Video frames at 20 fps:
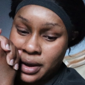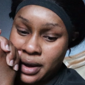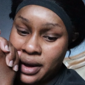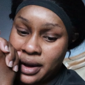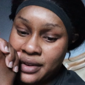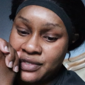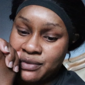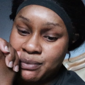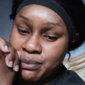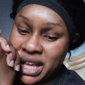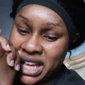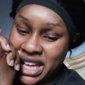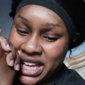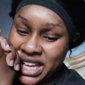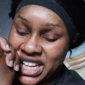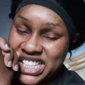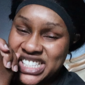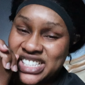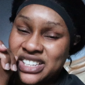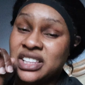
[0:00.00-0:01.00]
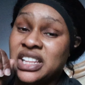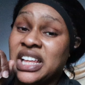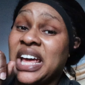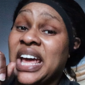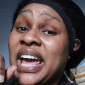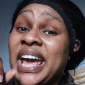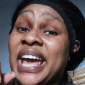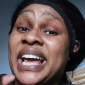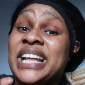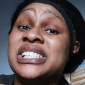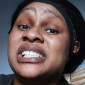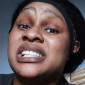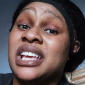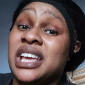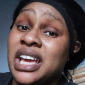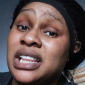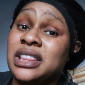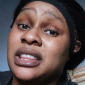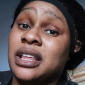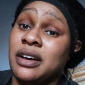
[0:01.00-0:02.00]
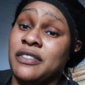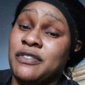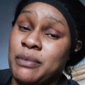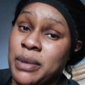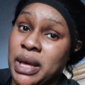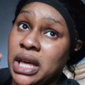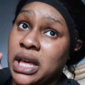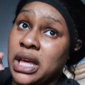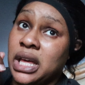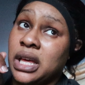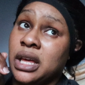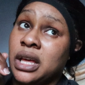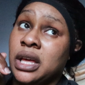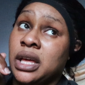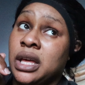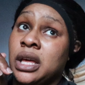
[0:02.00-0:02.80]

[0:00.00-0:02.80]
of May till the 18th of May.